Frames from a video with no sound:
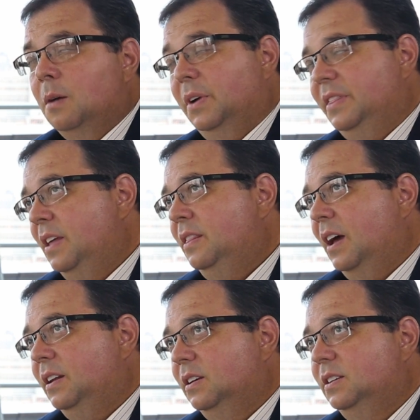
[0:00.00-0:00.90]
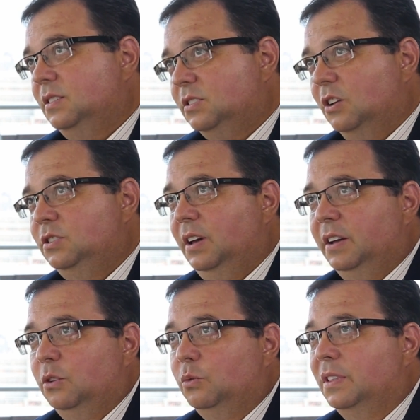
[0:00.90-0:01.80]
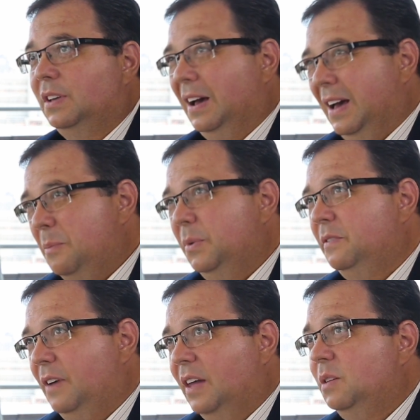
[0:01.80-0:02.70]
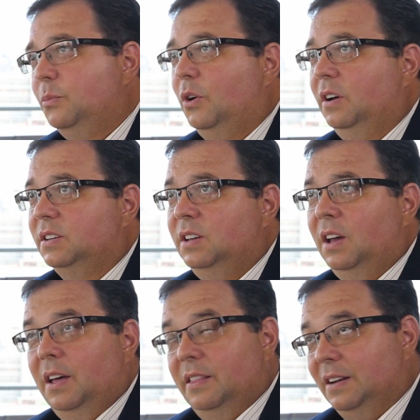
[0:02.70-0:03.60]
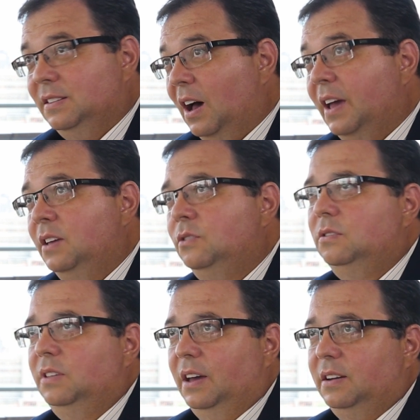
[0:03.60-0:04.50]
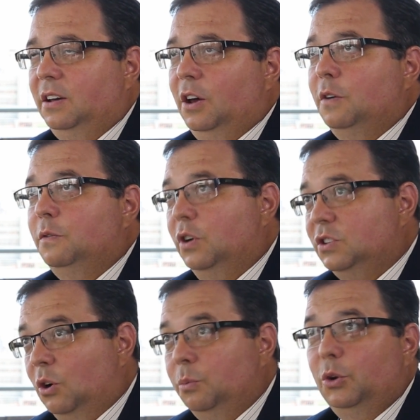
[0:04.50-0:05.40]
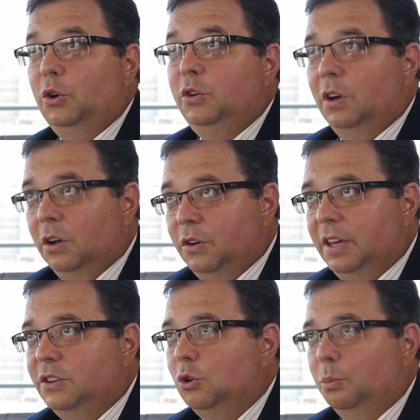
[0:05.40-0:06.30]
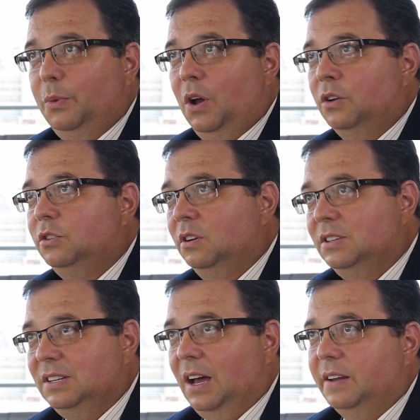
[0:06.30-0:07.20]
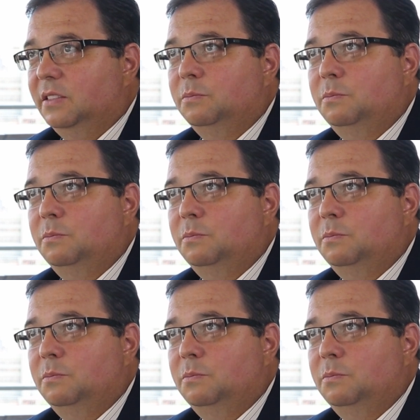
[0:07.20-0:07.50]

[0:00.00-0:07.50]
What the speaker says: But then that is associated with a couple of other products that tie into that. For example, your yellow kit, your plant on site, the